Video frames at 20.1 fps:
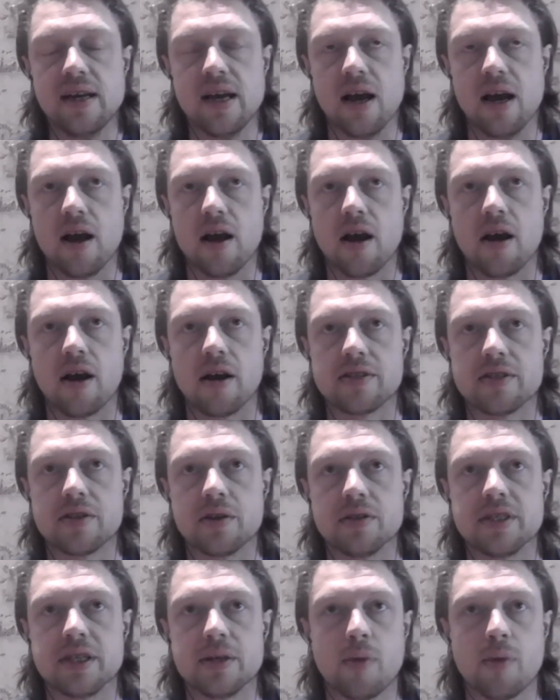So
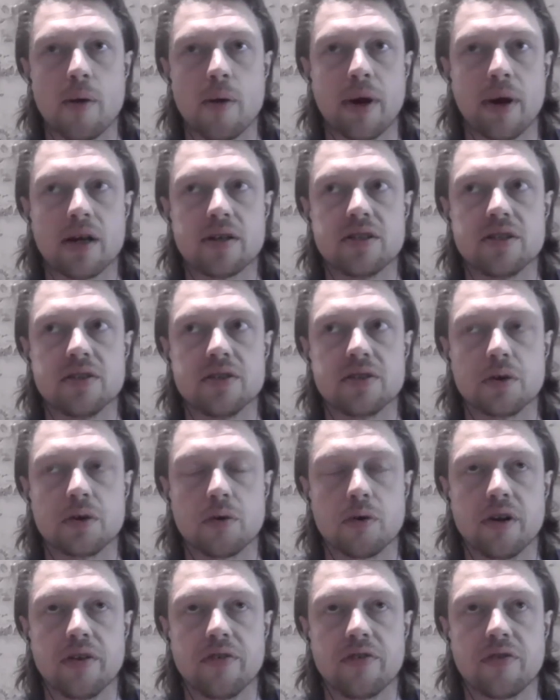did my bachelor's
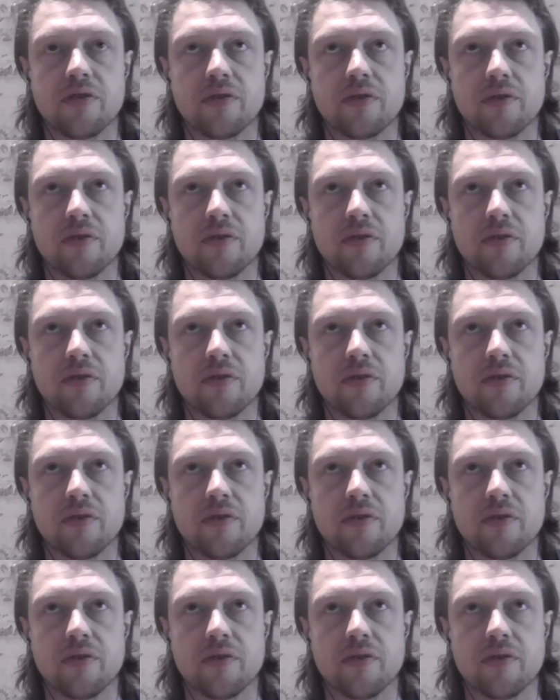degree,